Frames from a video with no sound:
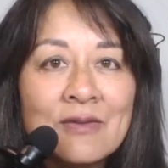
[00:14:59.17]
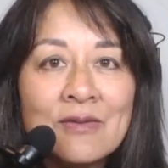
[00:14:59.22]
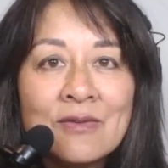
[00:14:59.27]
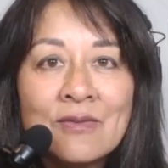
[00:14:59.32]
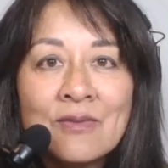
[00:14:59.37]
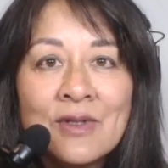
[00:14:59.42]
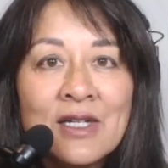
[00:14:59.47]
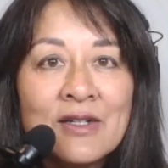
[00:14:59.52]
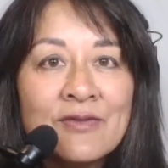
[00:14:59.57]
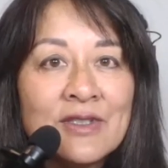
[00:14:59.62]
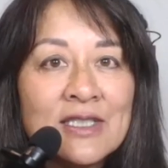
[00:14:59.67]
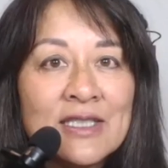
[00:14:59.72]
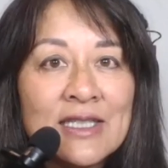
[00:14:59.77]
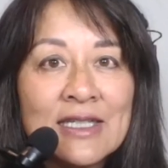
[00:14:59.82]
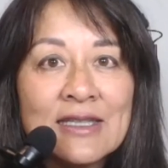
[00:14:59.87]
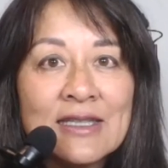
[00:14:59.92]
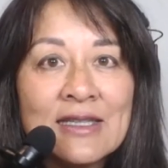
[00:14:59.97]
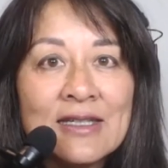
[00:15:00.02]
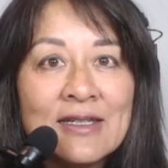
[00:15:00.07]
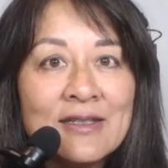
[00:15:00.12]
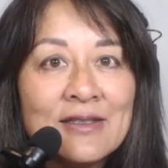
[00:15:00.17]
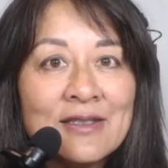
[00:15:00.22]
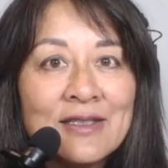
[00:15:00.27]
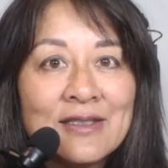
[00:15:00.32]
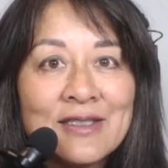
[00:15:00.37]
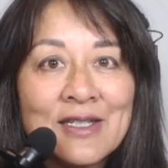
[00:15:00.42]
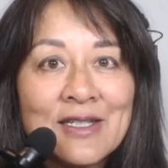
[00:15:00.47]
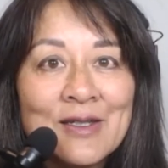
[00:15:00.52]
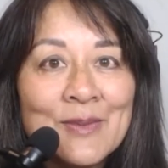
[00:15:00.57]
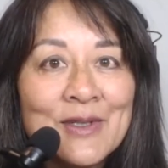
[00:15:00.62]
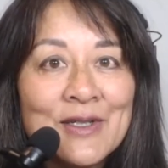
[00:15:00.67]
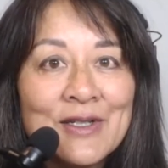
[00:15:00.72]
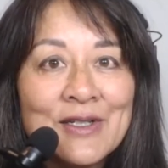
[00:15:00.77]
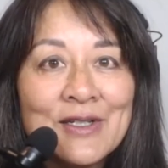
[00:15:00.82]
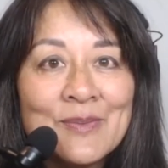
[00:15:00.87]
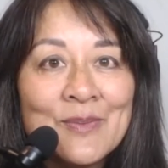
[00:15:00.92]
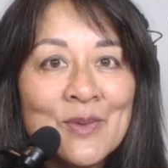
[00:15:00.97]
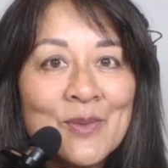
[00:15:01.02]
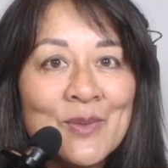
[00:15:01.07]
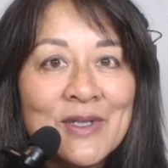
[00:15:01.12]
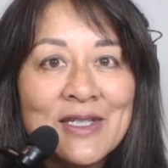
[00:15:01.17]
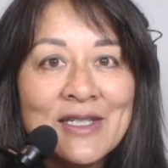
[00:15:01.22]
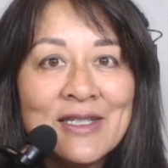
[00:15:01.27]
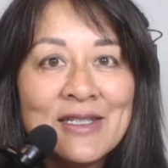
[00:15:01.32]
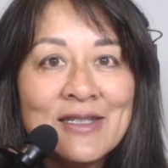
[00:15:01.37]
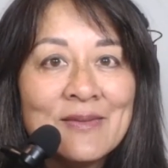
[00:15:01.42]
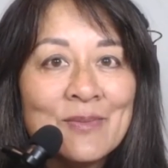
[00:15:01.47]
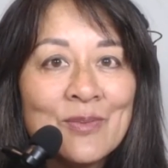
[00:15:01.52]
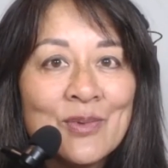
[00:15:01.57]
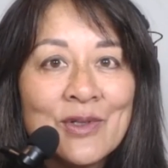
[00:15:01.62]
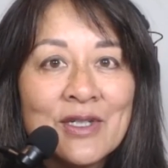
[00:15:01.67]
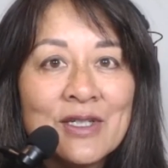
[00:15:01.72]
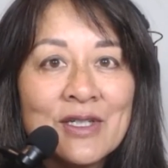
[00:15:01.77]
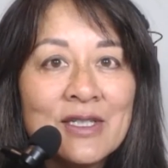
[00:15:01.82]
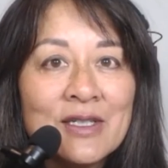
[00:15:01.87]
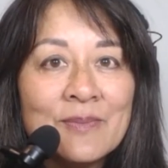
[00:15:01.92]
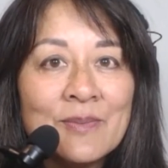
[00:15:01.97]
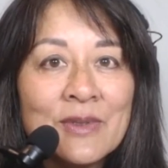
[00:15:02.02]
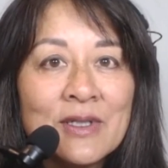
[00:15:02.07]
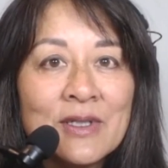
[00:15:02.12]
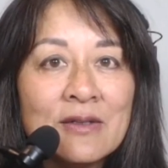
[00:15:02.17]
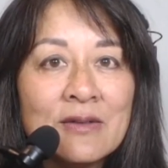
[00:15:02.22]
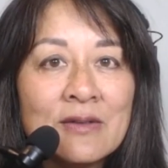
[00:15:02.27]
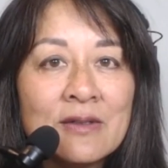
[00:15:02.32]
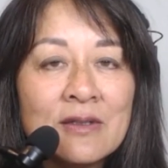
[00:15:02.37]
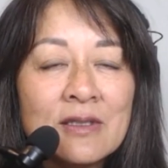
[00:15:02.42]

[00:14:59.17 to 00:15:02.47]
we have a deadline that's coming up and we can't bring it up now.